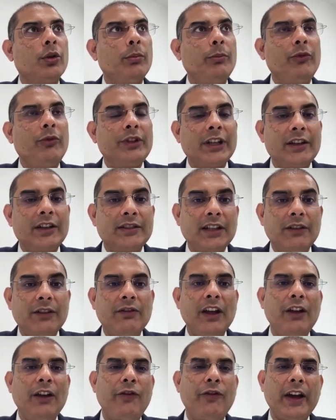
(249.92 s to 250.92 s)
citizen
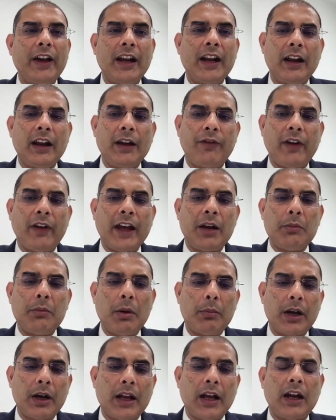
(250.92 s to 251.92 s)
welfare. And if I
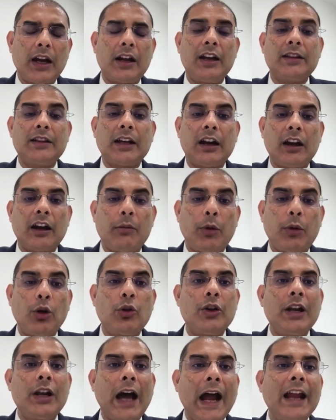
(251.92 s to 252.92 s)
remember correctly, there are about
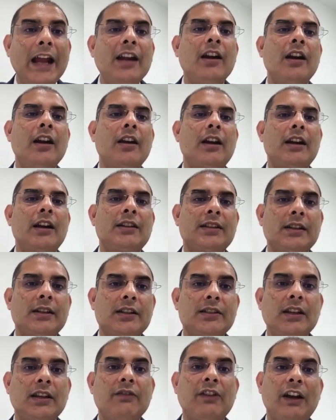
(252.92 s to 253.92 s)
900
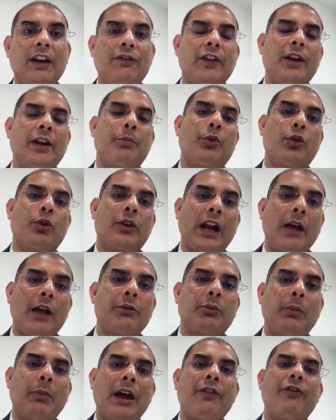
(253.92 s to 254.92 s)
citizen welfare
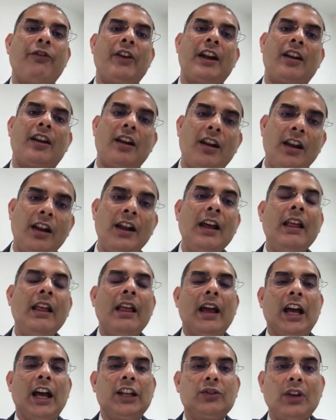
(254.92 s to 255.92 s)
programs by federal
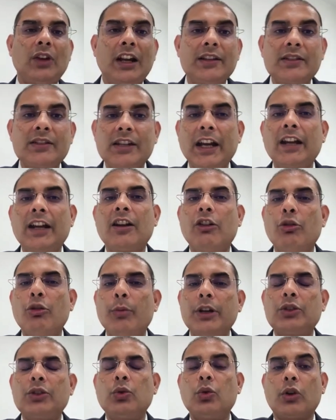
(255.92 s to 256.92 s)
as well as state
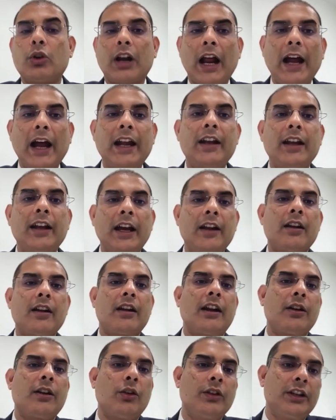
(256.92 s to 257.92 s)
governments who ride and
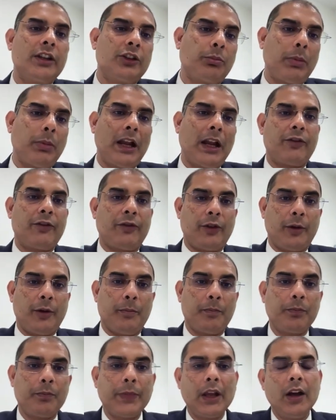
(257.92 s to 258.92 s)
run on this platform.
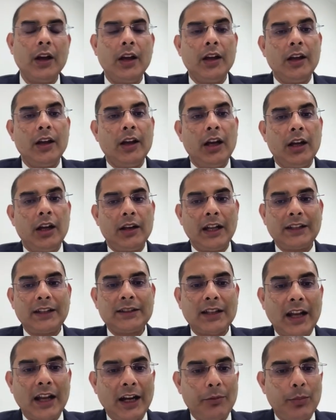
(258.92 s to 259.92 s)
Next
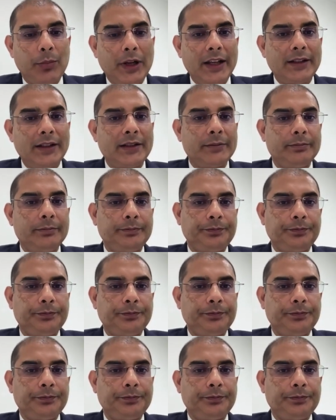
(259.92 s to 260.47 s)
slide, please.